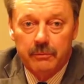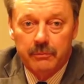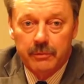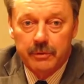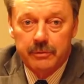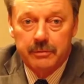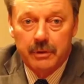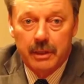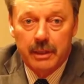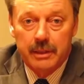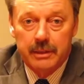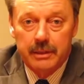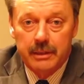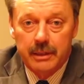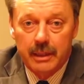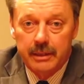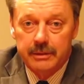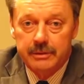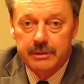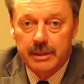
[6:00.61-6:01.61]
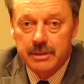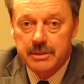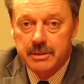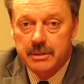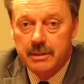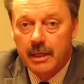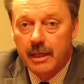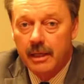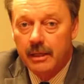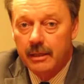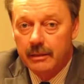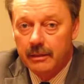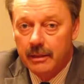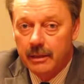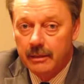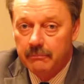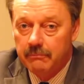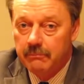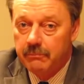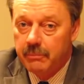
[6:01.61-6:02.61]
when we're trying to digest that and
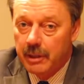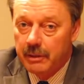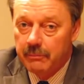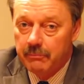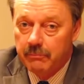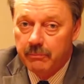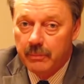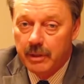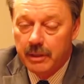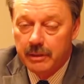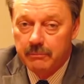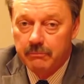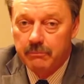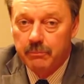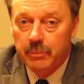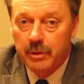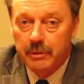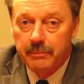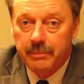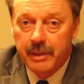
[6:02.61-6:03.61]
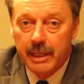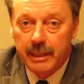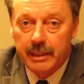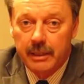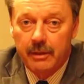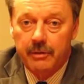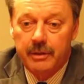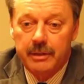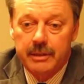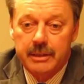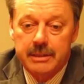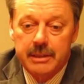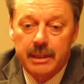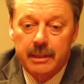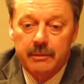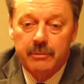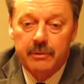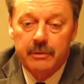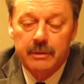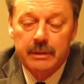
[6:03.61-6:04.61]
then put it back out on the
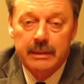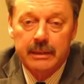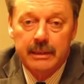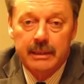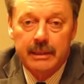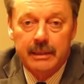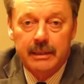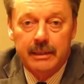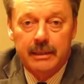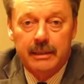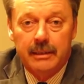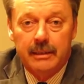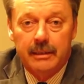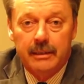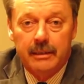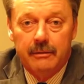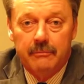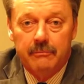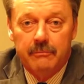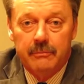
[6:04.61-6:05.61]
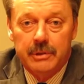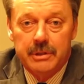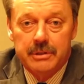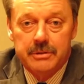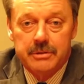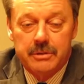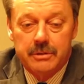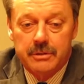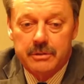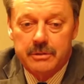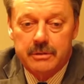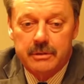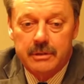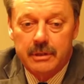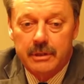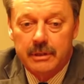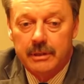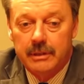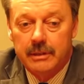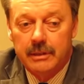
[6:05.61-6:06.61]
table, is just
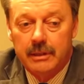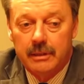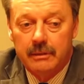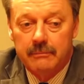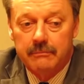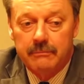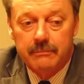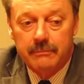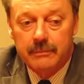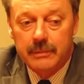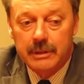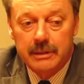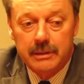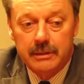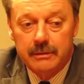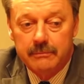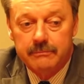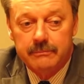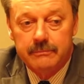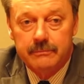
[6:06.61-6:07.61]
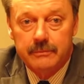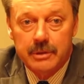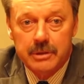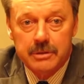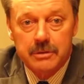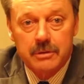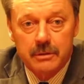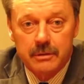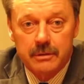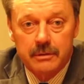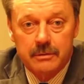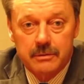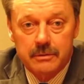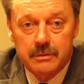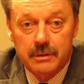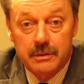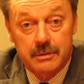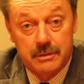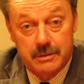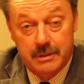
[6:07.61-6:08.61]

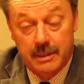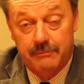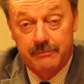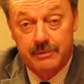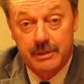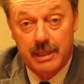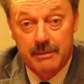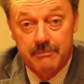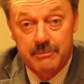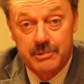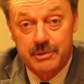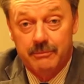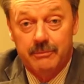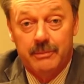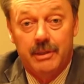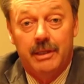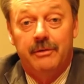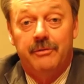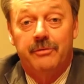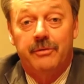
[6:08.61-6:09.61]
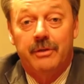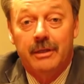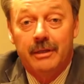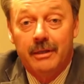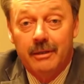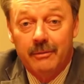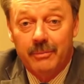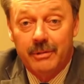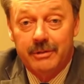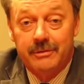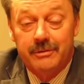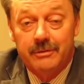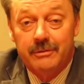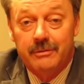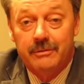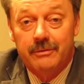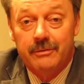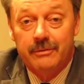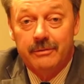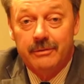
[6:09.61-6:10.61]
it's a tough job some days. But you
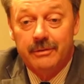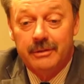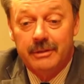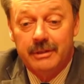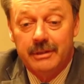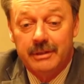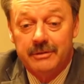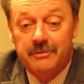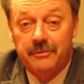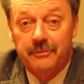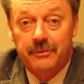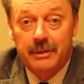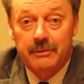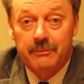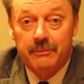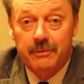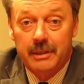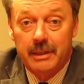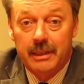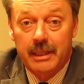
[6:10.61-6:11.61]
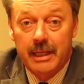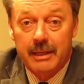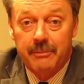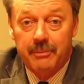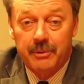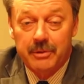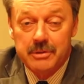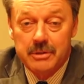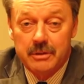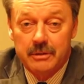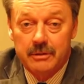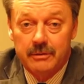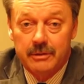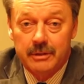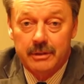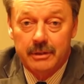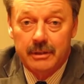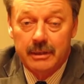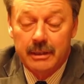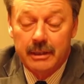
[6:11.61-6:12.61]
know, it's fun when it happens. You know,
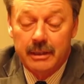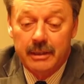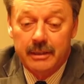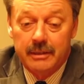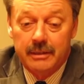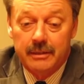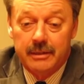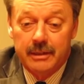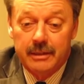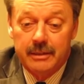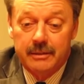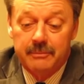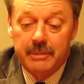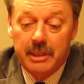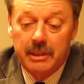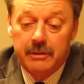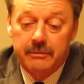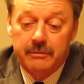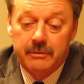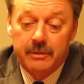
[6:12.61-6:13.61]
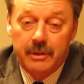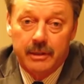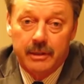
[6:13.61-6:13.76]
you think about